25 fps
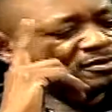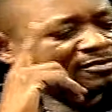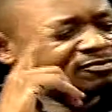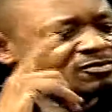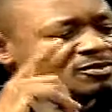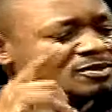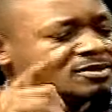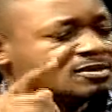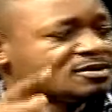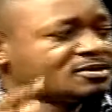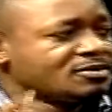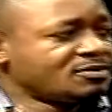of
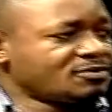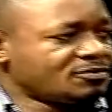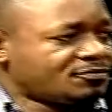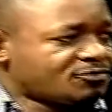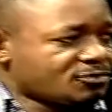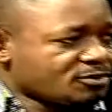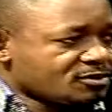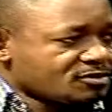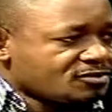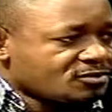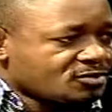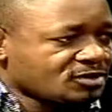all, of
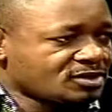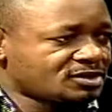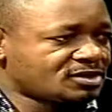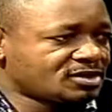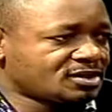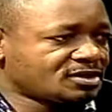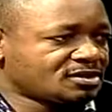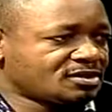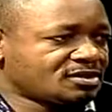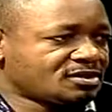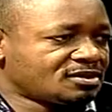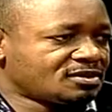course,
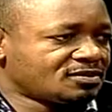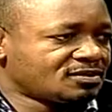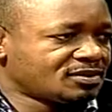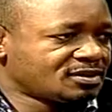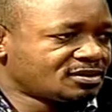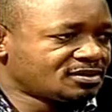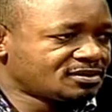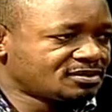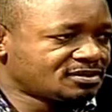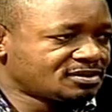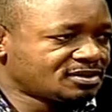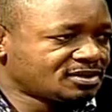research in the
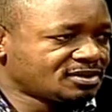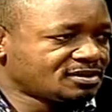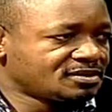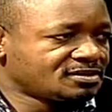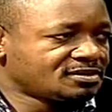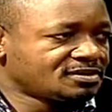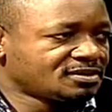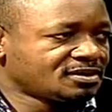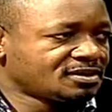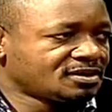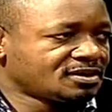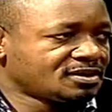United
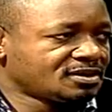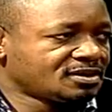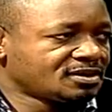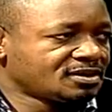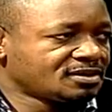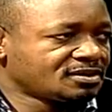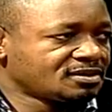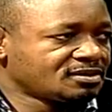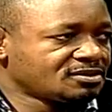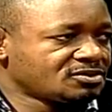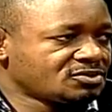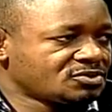States,
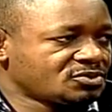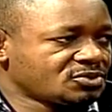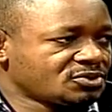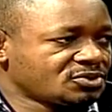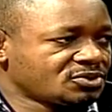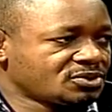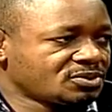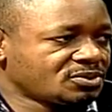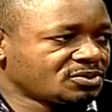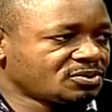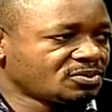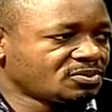like the
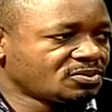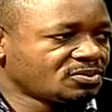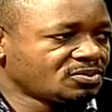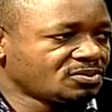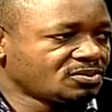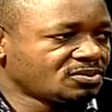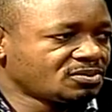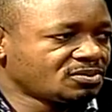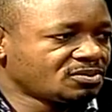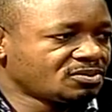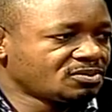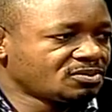institution
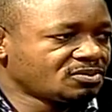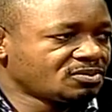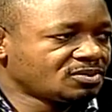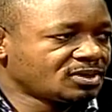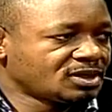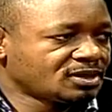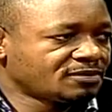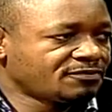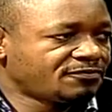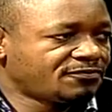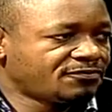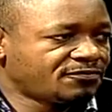you
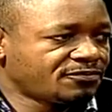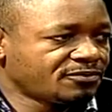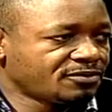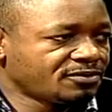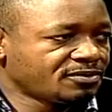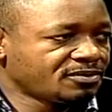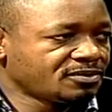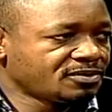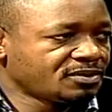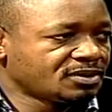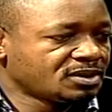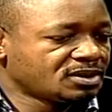work
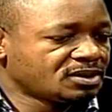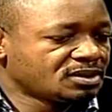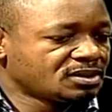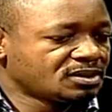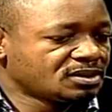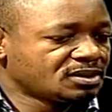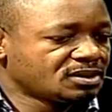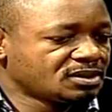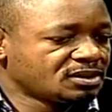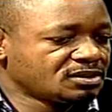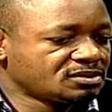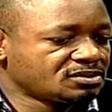for,
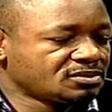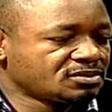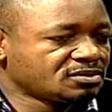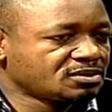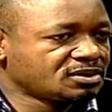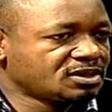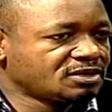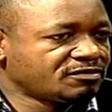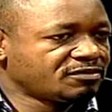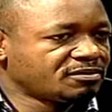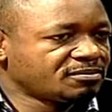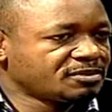is
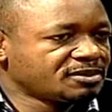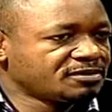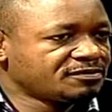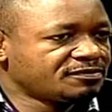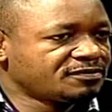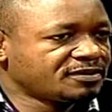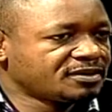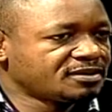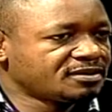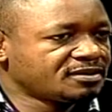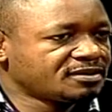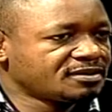not government
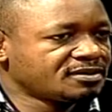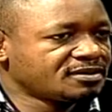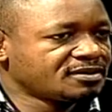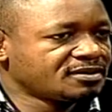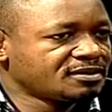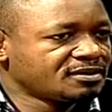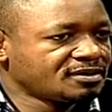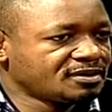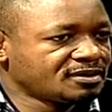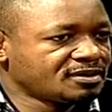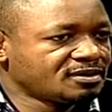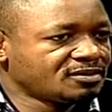funded.
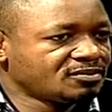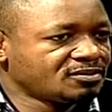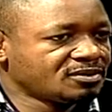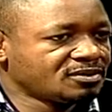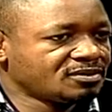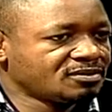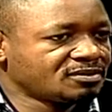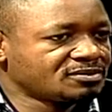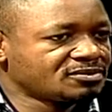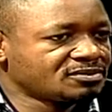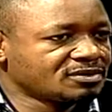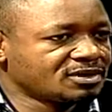Here we
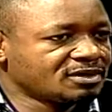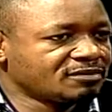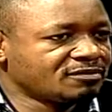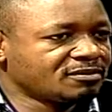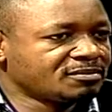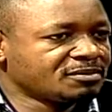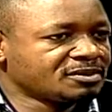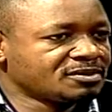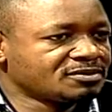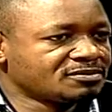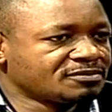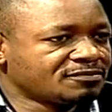look to
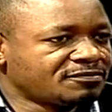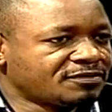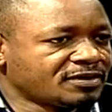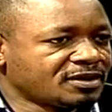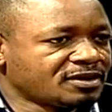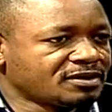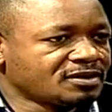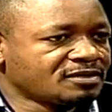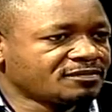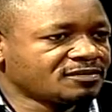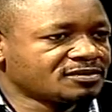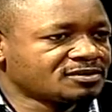government to
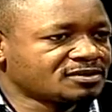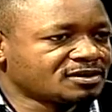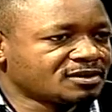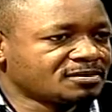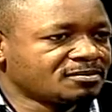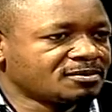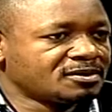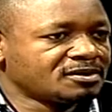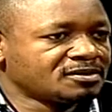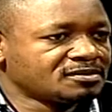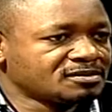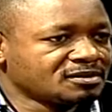fund. If it's
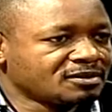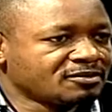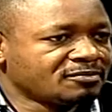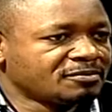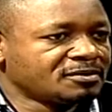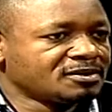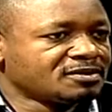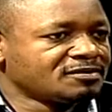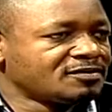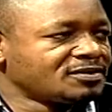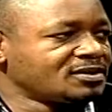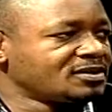KEMRI, it's
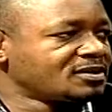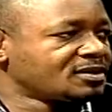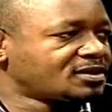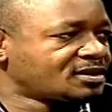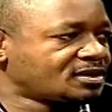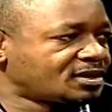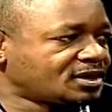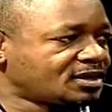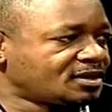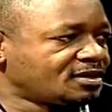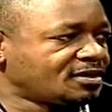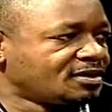government. When
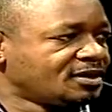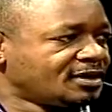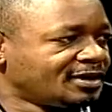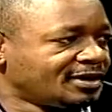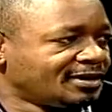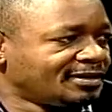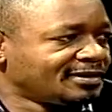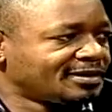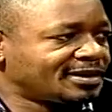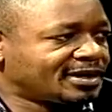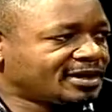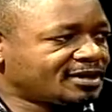
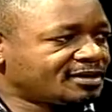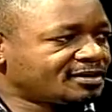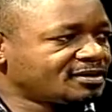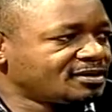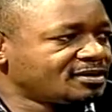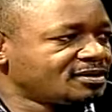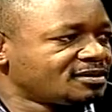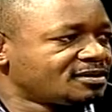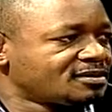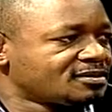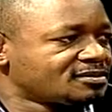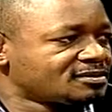you
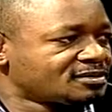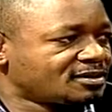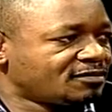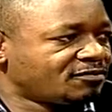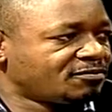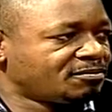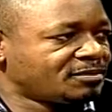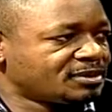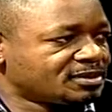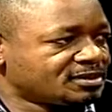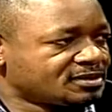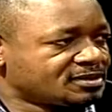carry, it is
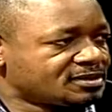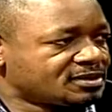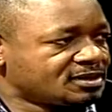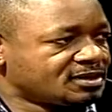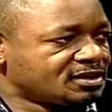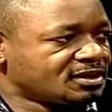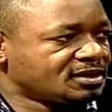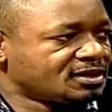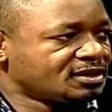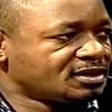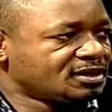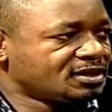government.
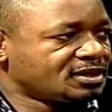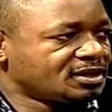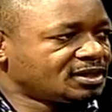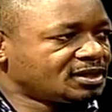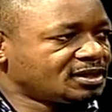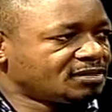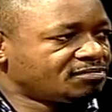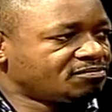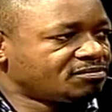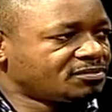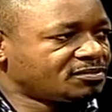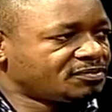
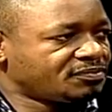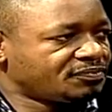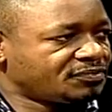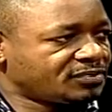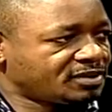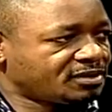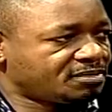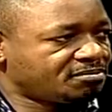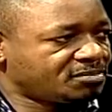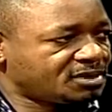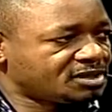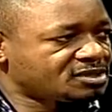
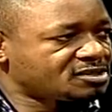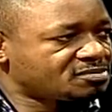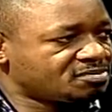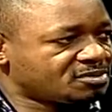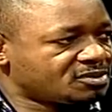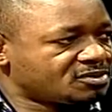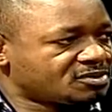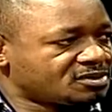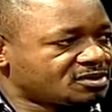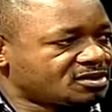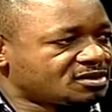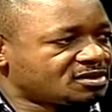There must
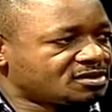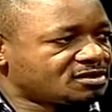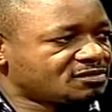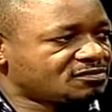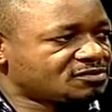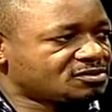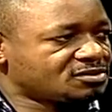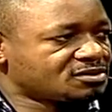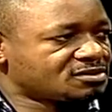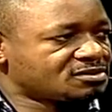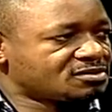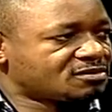be
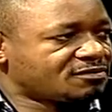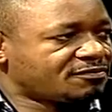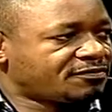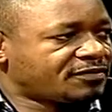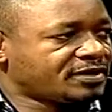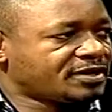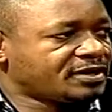alternative sources of funding.